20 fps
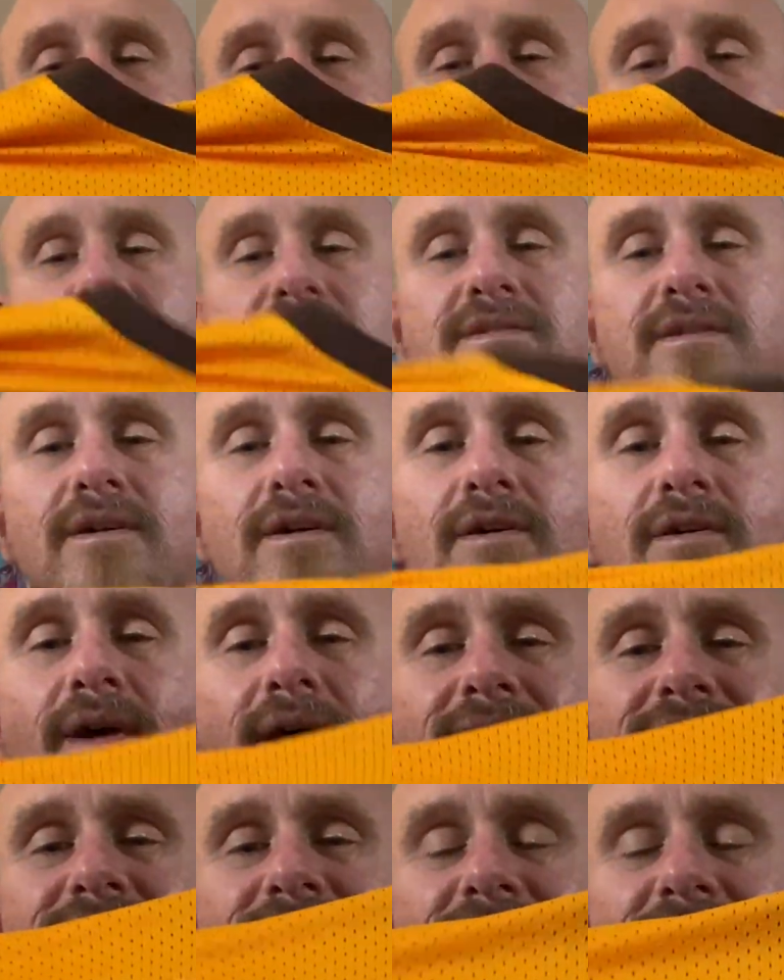So
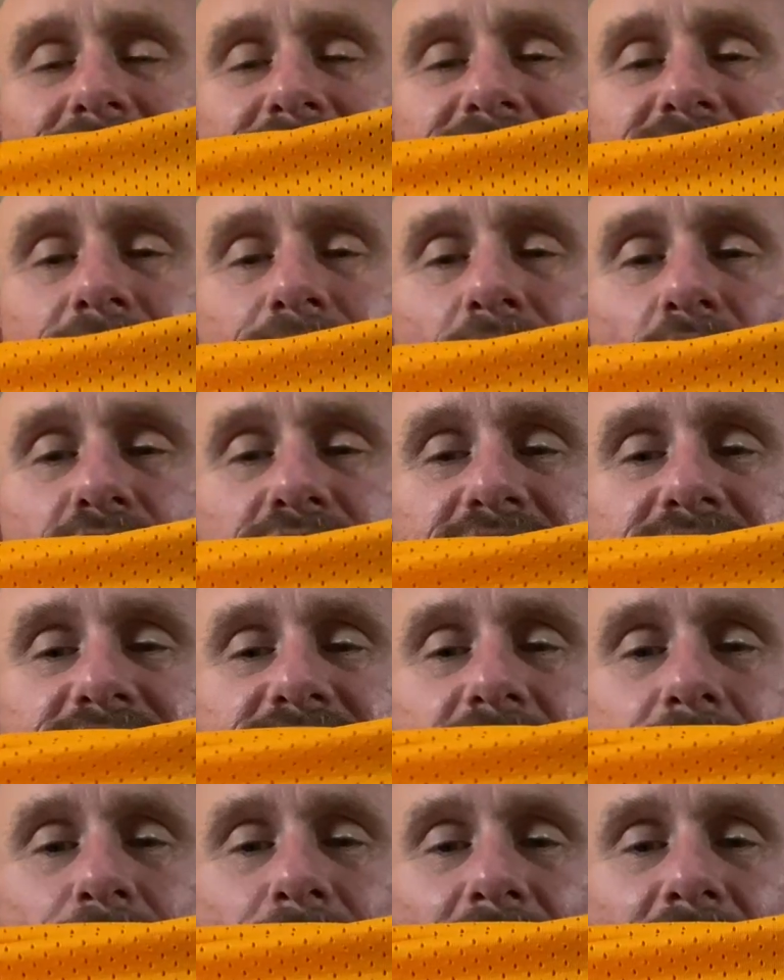I think it's supposed to
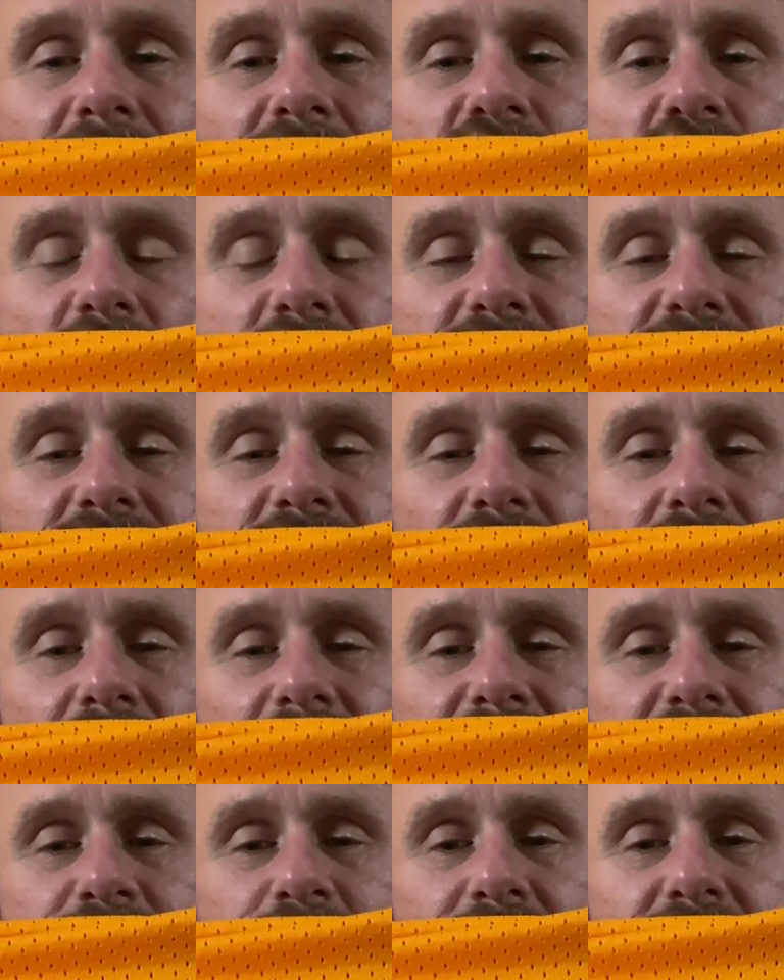say Padres here on
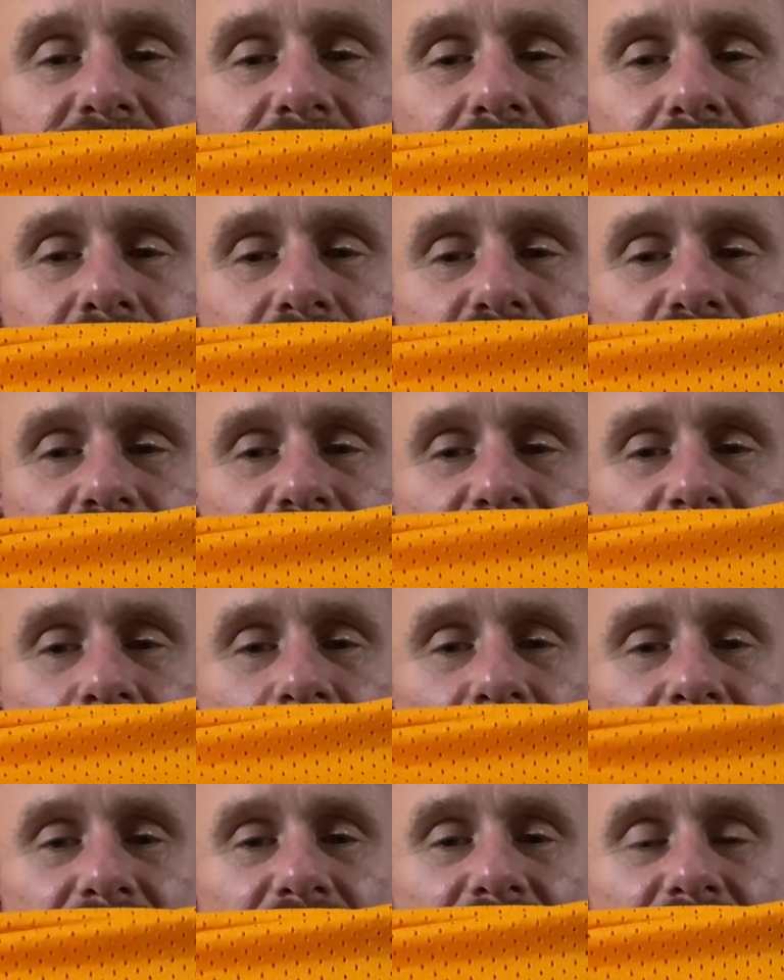this particular jersey,
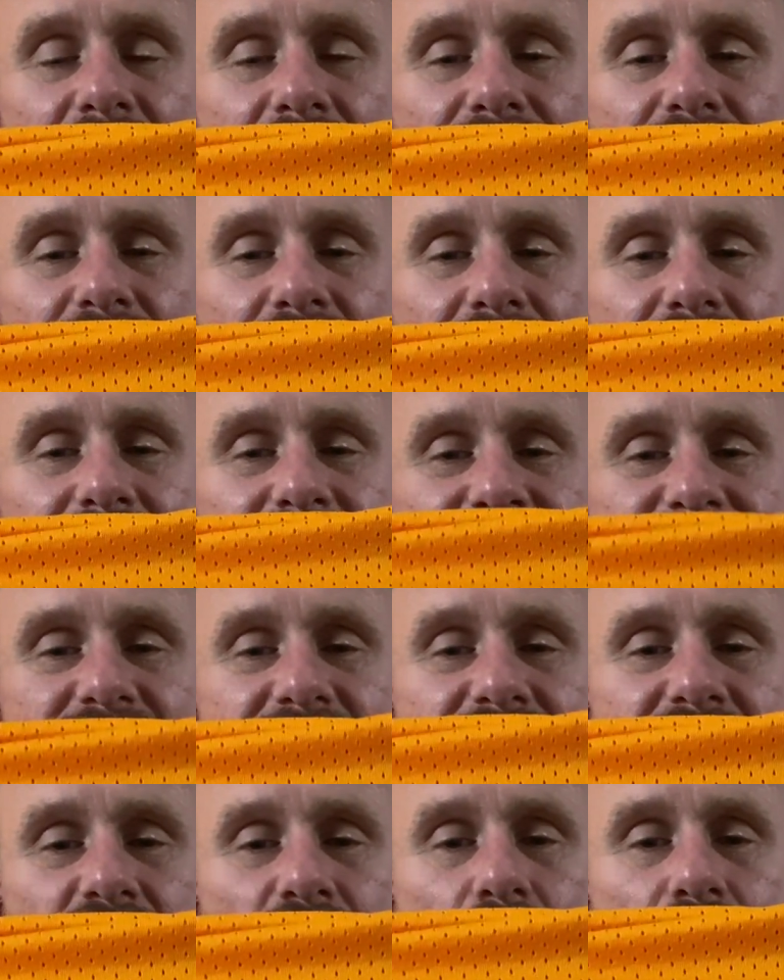but they have, the
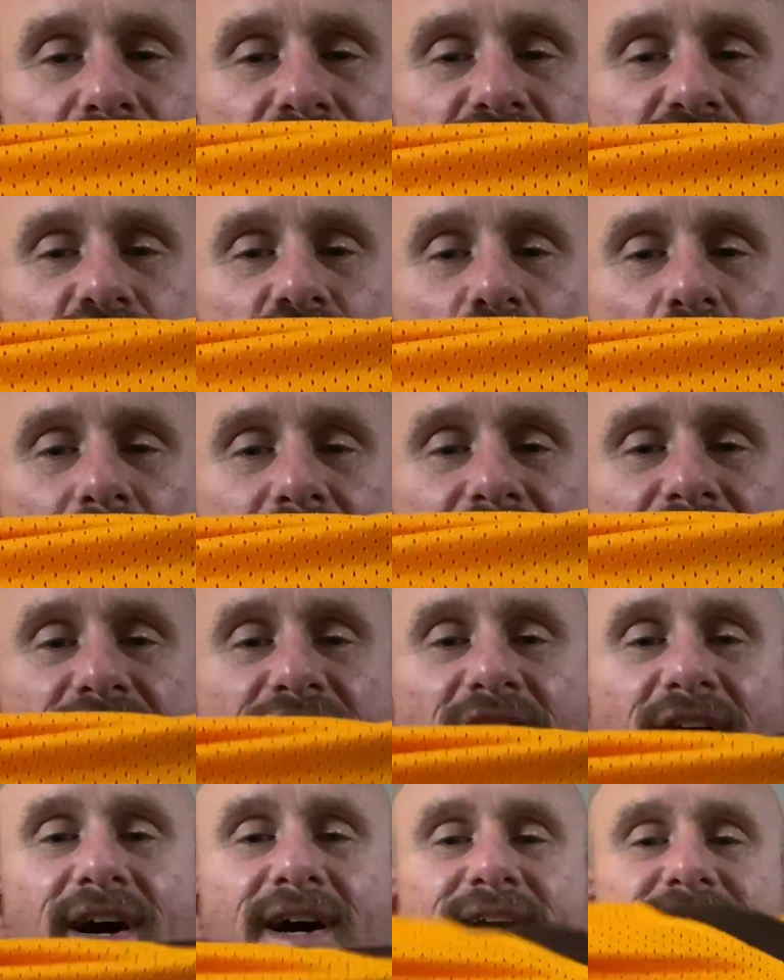San Diego looks cool with the
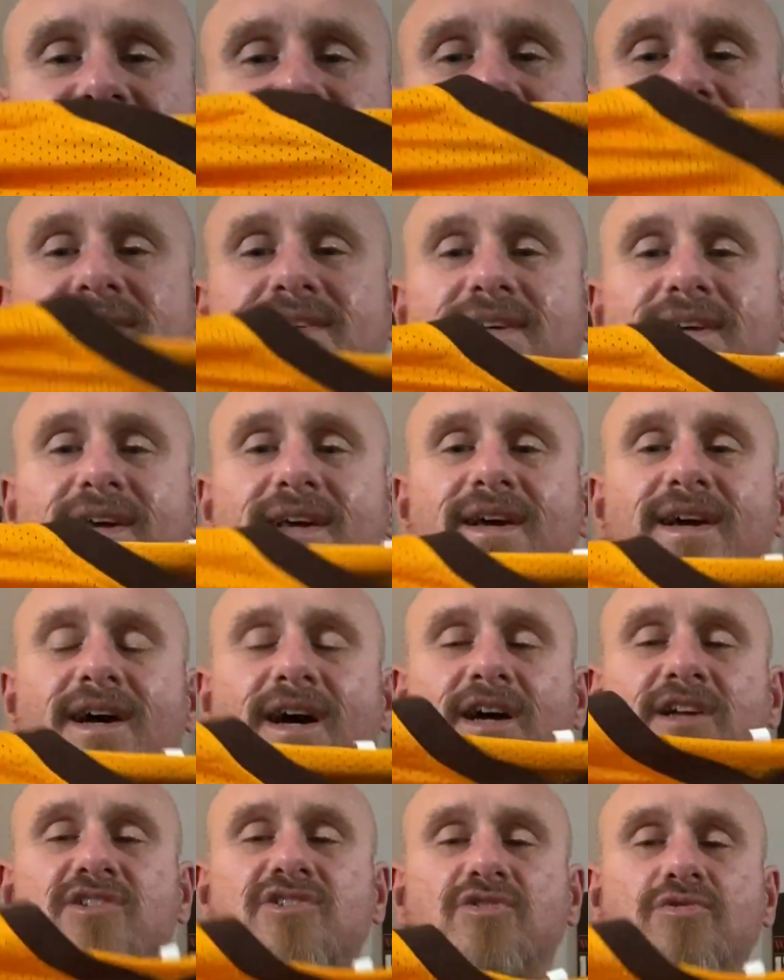font.
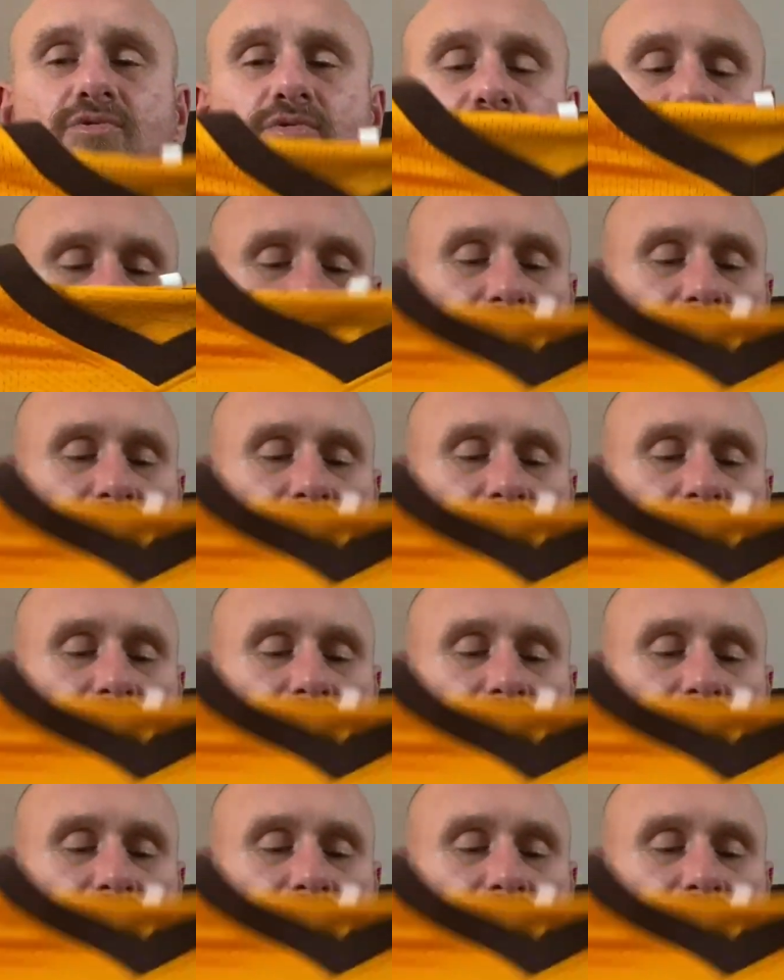I do